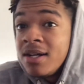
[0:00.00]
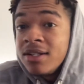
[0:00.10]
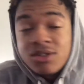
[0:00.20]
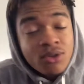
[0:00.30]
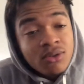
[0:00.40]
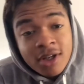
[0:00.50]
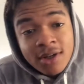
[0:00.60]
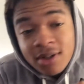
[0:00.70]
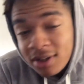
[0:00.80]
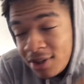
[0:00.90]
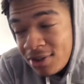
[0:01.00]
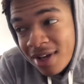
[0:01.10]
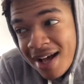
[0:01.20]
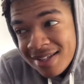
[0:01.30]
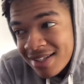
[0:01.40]
This dude, Lil
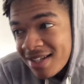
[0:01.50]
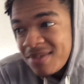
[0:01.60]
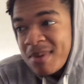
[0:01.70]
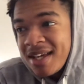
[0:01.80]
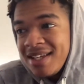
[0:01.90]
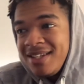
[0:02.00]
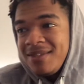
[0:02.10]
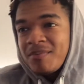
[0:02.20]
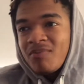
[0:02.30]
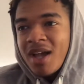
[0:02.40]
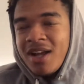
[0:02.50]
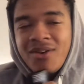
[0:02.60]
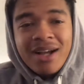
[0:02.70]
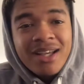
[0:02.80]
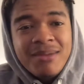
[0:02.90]
Nas X, man, I know
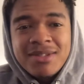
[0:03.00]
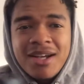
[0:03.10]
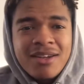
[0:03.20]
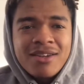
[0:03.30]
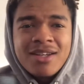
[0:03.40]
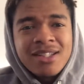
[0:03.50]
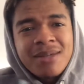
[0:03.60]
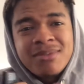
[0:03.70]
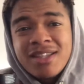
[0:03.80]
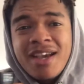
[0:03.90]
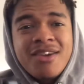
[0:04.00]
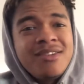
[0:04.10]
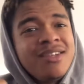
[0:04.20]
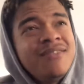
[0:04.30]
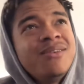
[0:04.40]
I keep stuttering because I'm scared
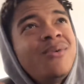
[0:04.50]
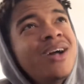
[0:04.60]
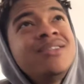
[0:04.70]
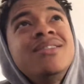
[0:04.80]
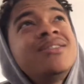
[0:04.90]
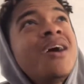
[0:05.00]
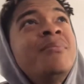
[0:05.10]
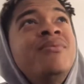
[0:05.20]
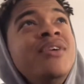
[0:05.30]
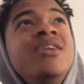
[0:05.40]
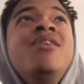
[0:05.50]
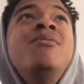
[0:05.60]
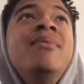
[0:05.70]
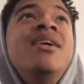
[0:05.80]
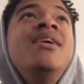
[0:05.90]
to even watch this type of video,
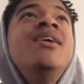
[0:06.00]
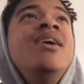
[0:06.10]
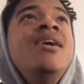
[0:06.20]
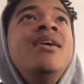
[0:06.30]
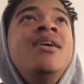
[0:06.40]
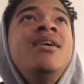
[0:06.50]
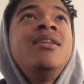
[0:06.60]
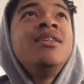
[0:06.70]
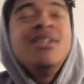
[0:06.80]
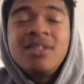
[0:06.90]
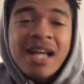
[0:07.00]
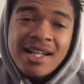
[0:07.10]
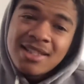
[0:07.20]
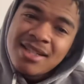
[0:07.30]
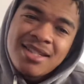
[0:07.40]
man. Lil
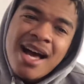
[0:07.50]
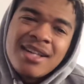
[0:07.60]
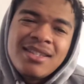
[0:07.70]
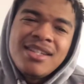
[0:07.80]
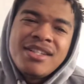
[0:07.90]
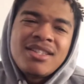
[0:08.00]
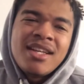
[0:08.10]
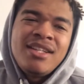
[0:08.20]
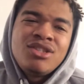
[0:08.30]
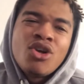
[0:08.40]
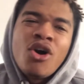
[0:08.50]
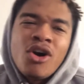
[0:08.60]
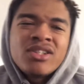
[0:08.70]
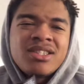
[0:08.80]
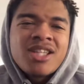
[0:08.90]
Nas X got these things
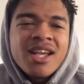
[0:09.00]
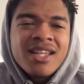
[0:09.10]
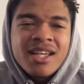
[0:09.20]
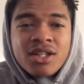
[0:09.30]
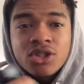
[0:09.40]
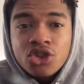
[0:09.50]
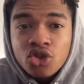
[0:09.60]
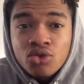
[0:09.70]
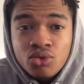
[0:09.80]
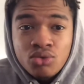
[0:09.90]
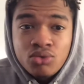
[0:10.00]
called Satan shoes.